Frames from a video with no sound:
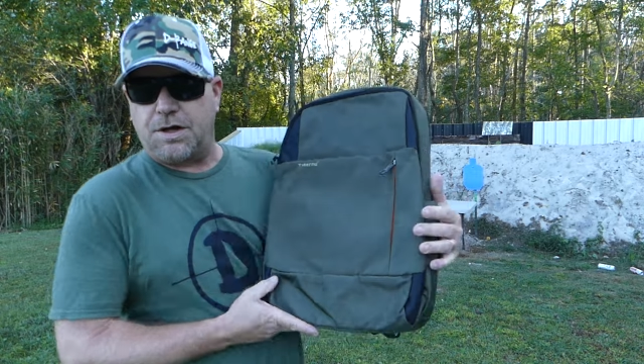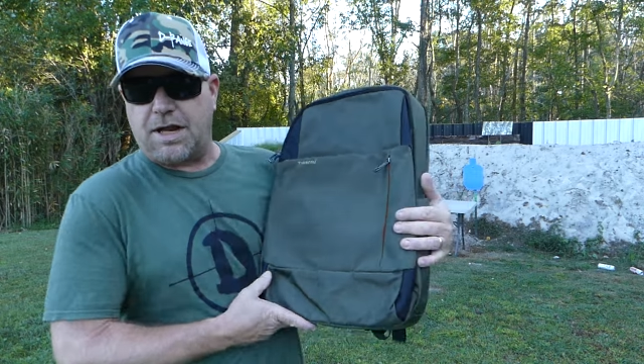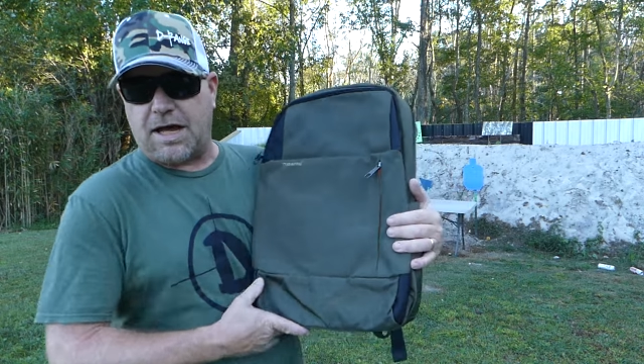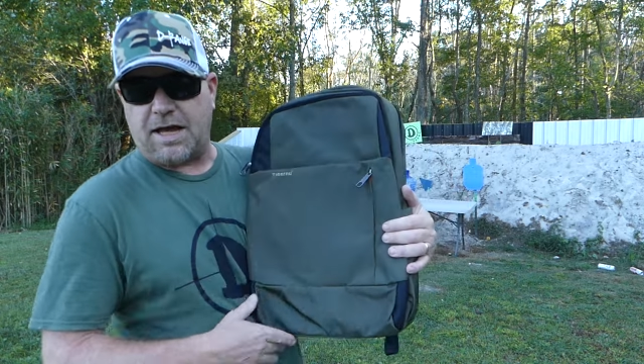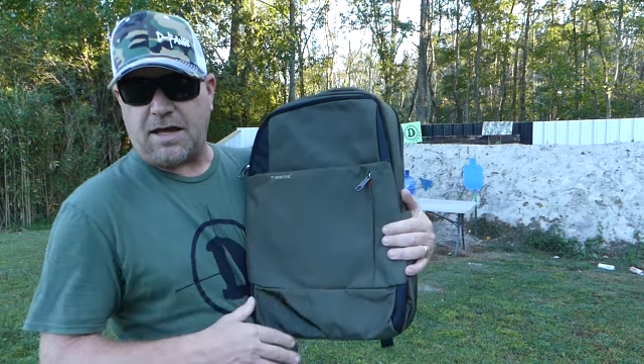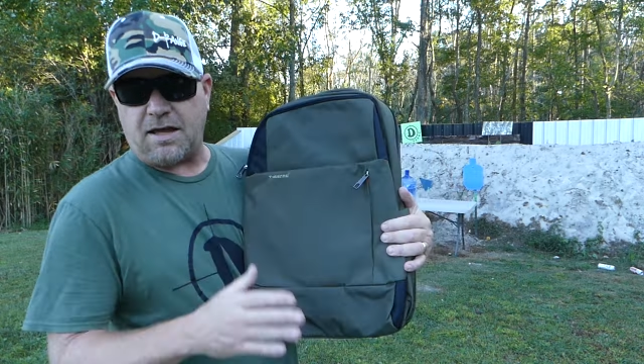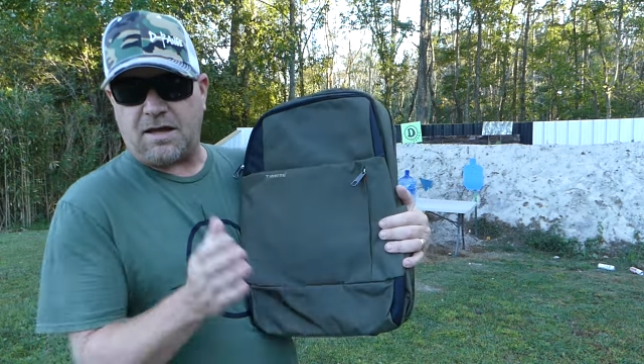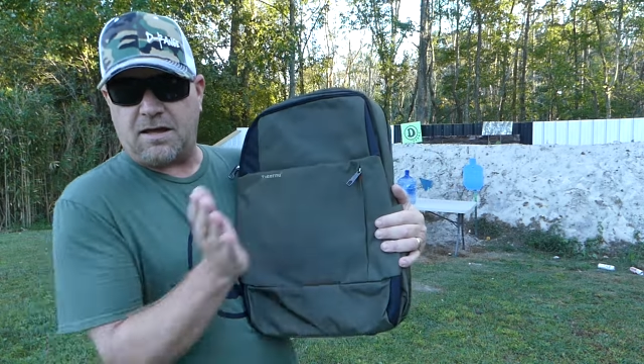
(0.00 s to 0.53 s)

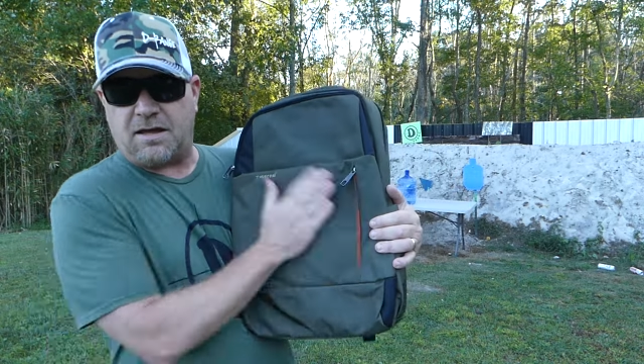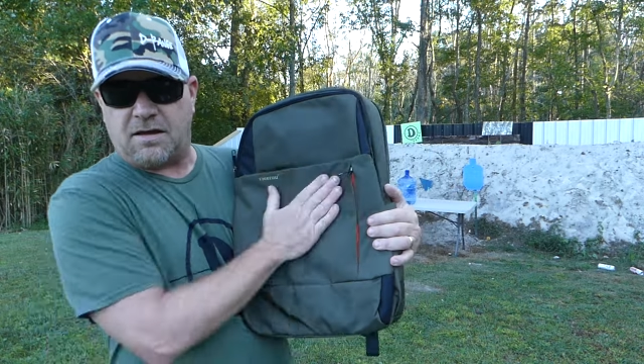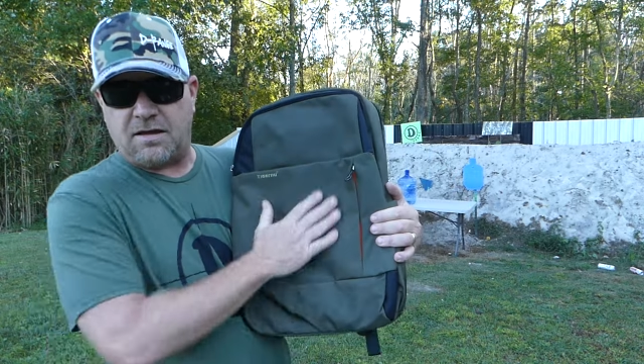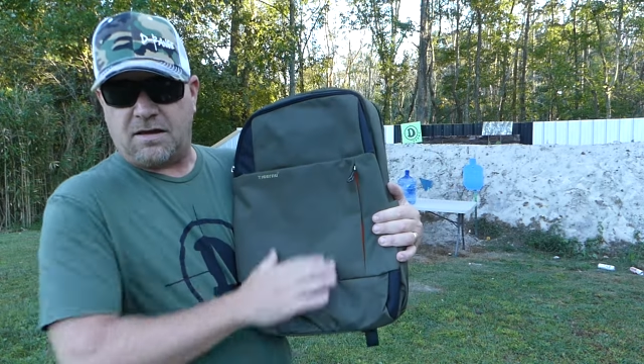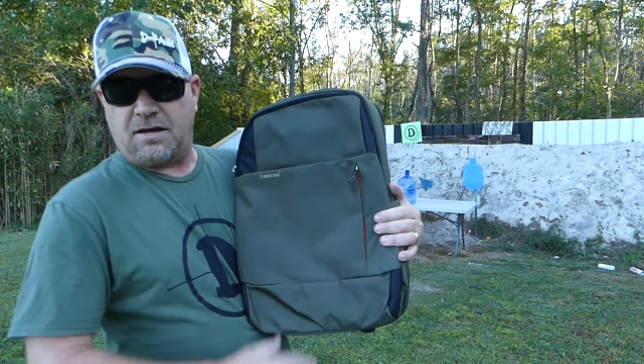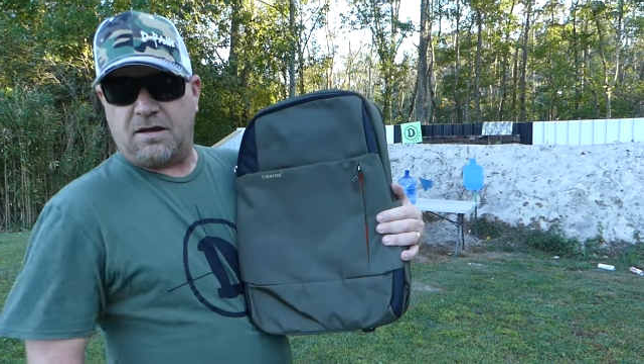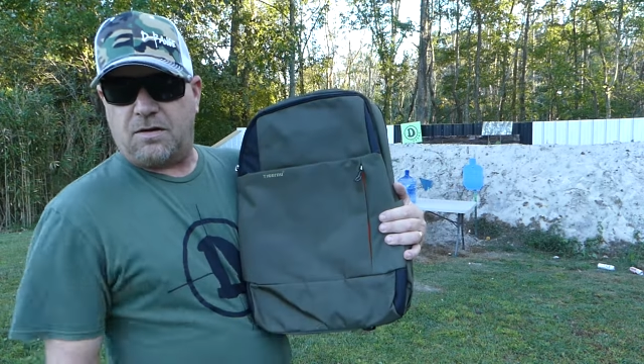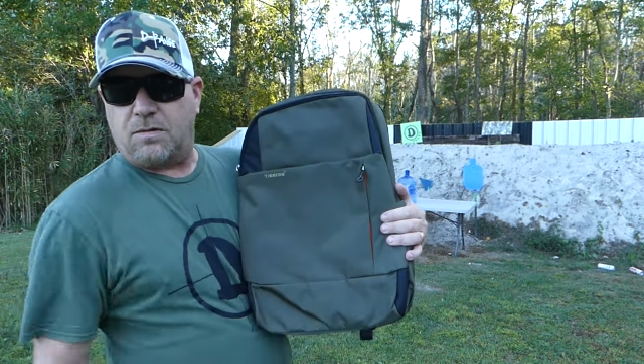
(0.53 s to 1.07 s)
today,
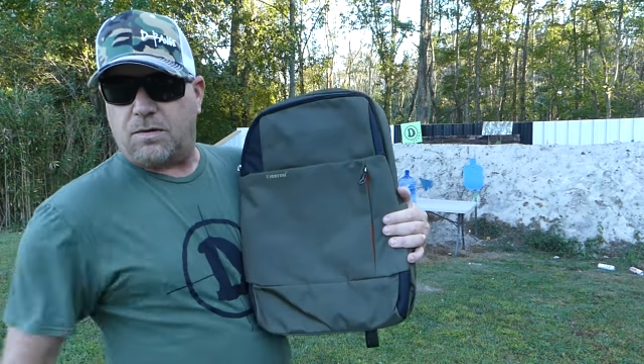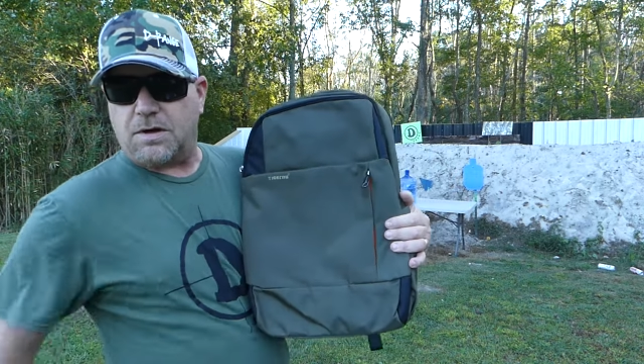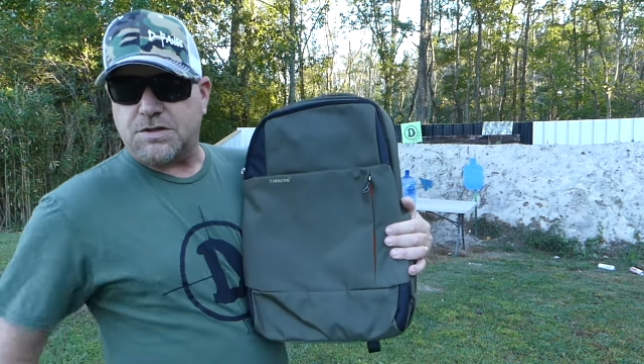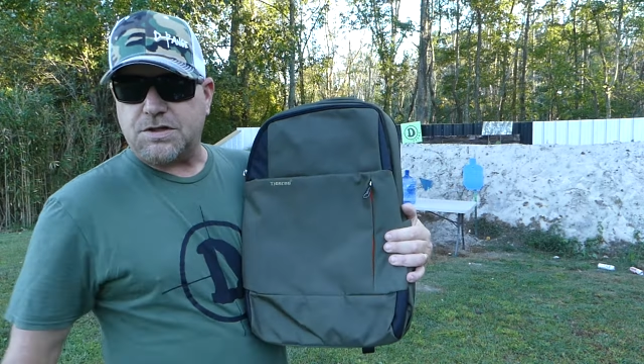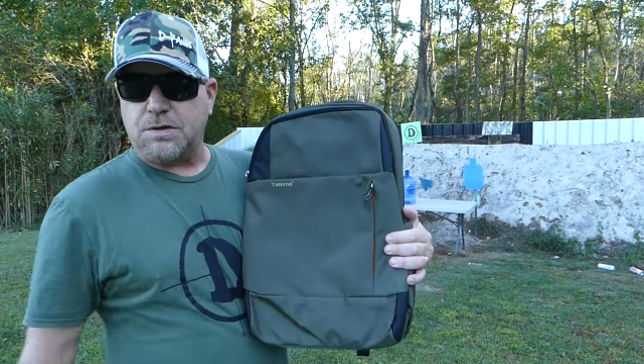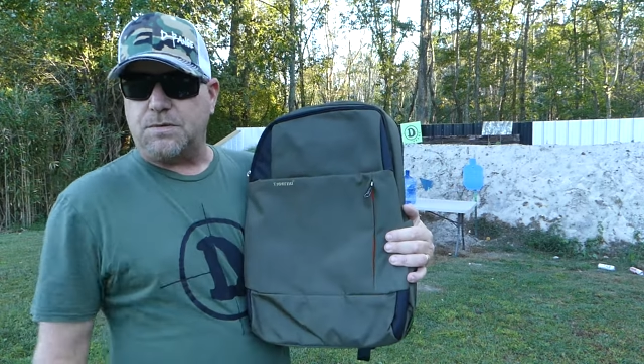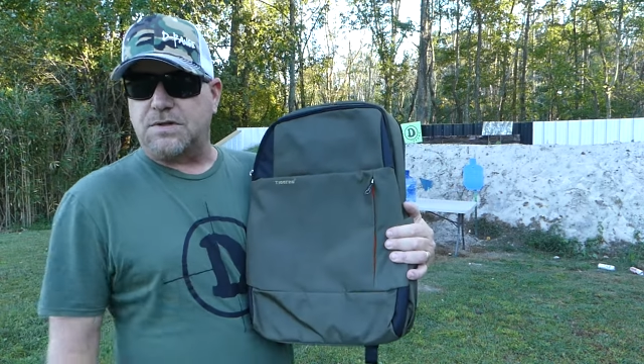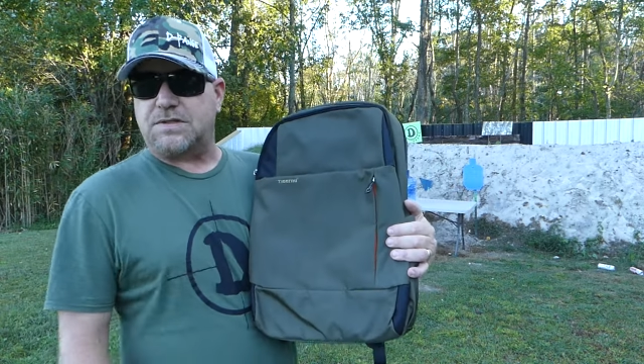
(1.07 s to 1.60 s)
we're gonna shoot